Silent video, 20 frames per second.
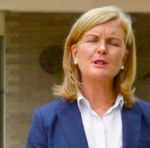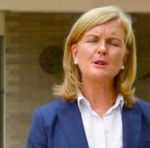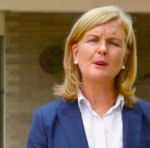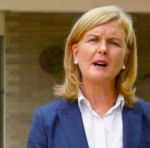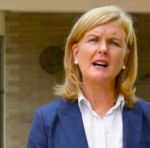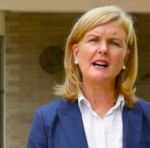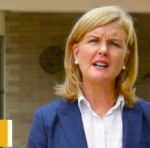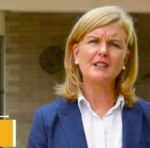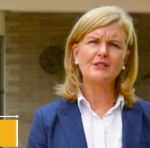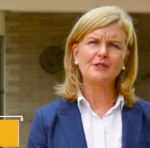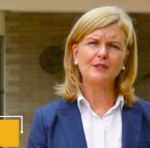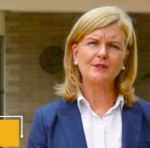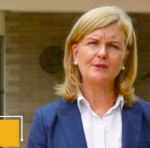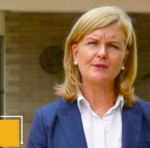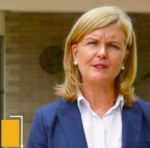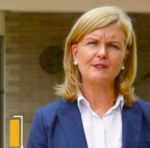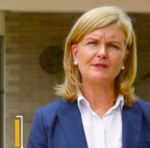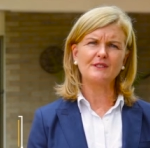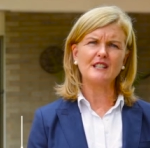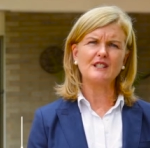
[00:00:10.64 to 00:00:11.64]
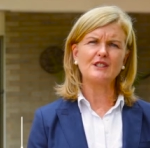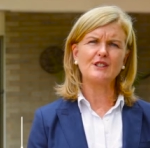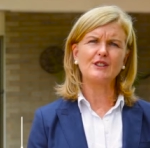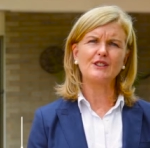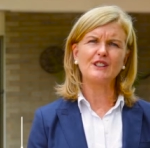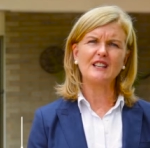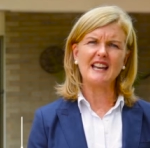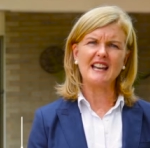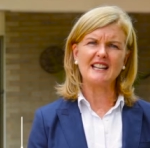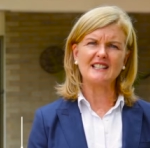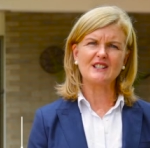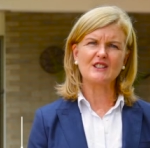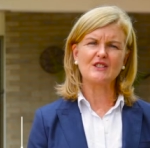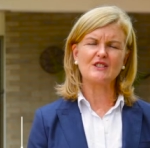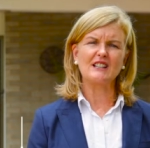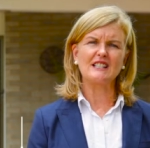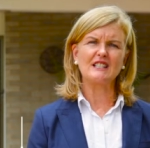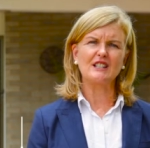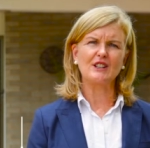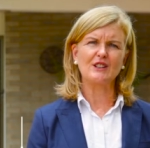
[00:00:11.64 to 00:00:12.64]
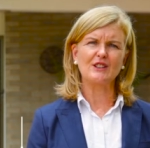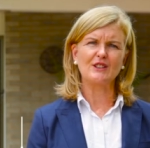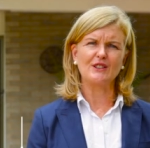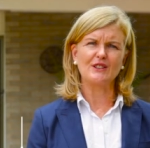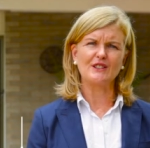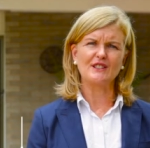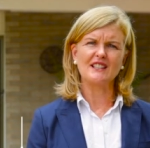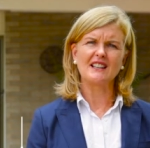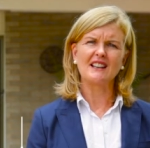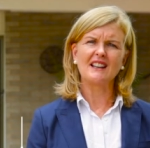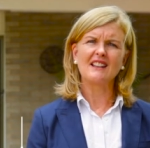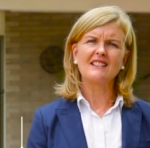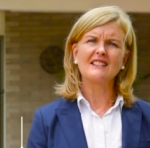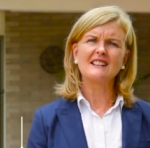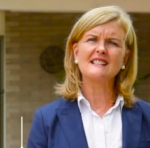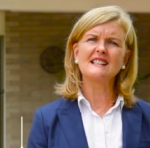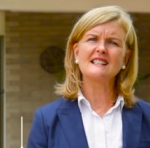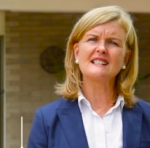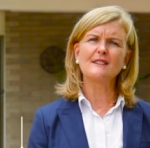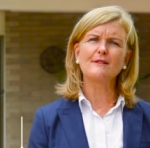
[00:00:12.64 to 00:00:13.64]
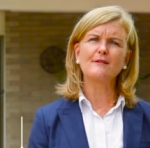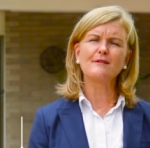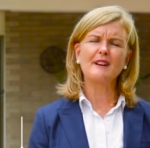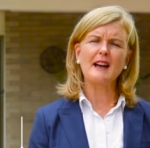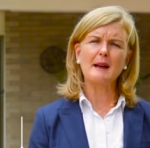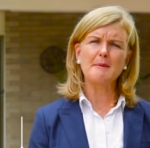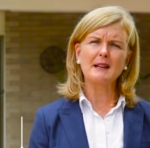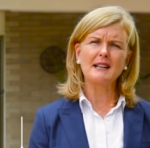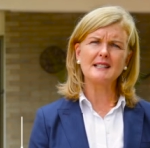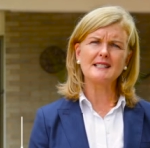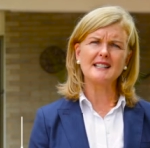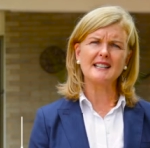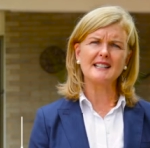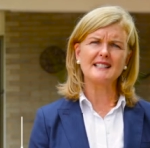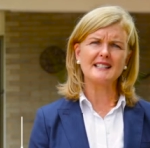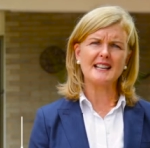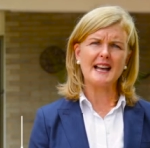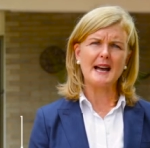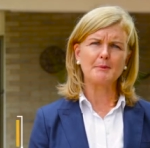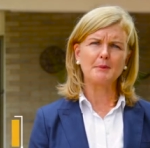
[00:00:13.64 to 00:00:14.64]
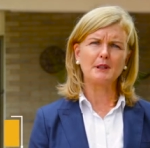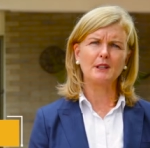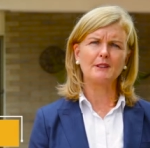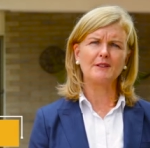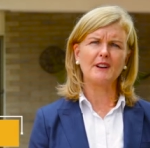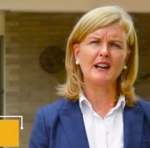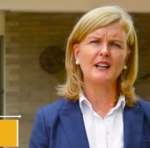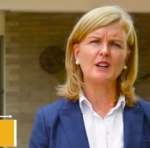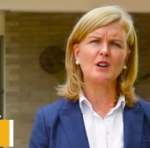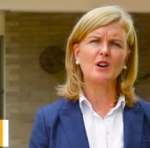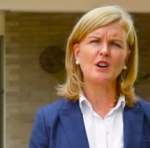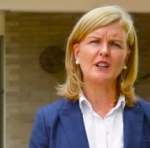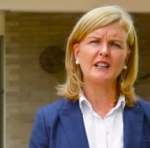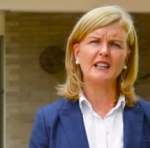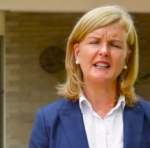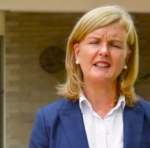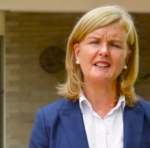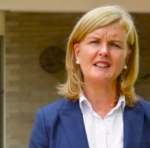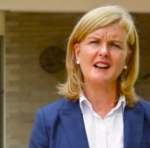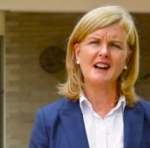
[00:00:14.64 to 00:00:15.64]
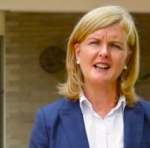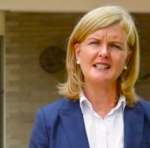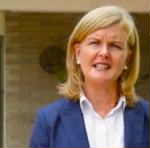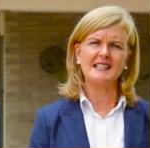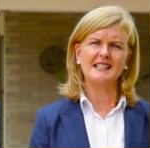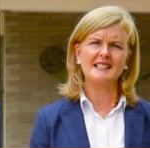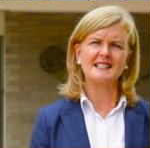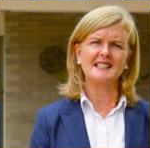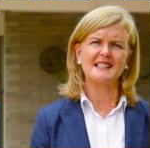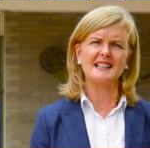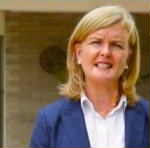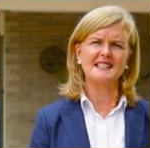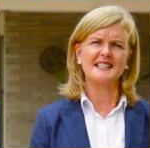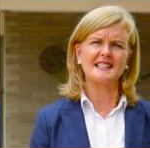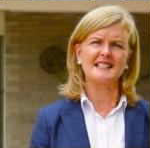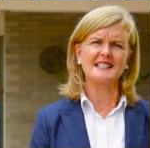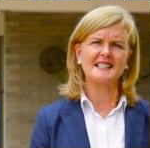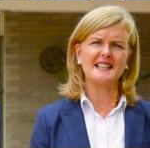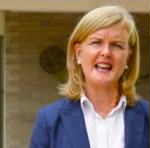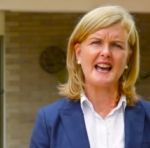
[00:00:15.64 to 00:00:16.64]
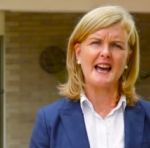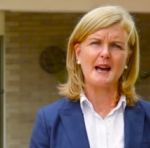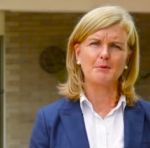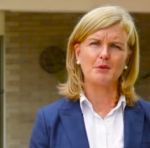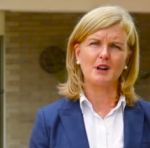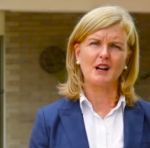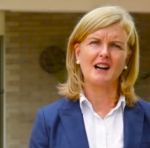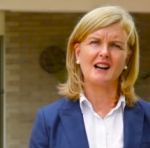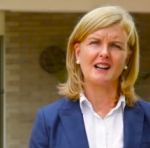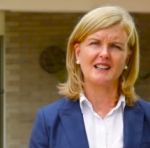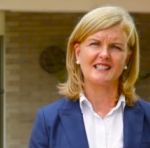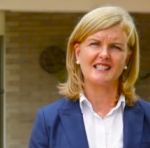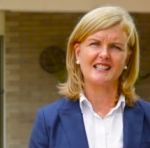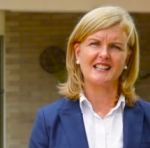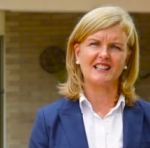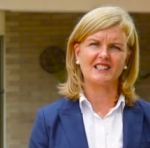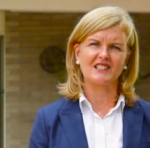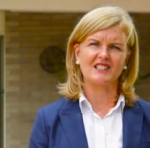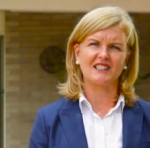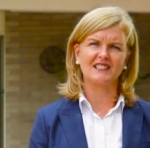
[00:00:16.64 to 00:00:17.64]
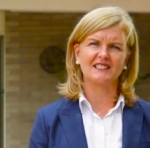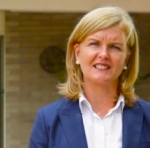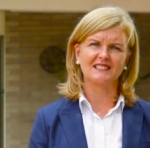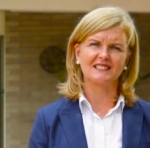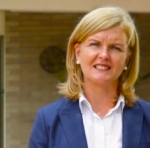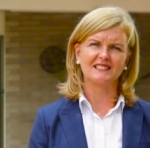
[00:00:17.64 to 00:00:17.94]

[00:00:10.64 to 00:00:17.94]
to 152 Kent Street Hughes. This is a fabulous example of iconic 1960s Canberra architecture.